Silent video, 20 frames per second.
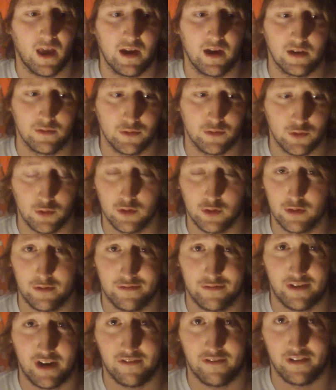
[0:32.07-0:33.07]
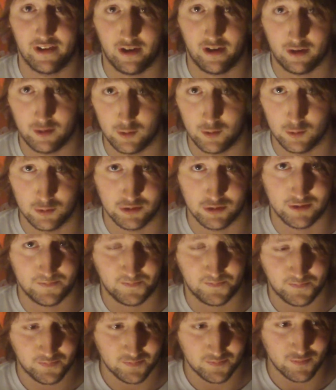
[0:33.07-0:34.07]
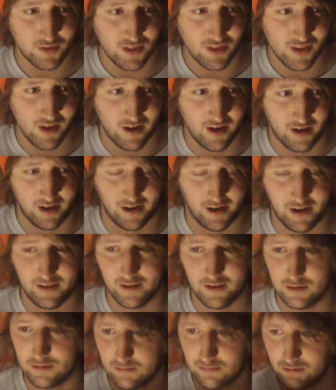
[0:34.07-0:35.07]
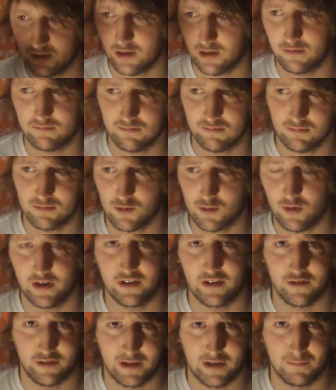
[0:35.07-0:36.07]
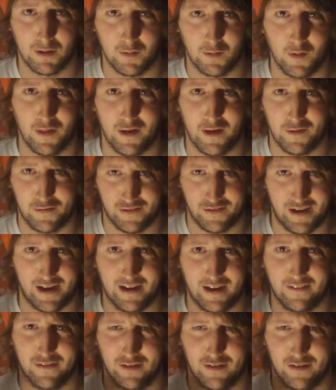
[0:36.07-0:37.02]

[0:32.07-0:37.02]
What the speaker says: and he was talking to a friend of his uncle's, and I was, quite intrigued by what they were saying.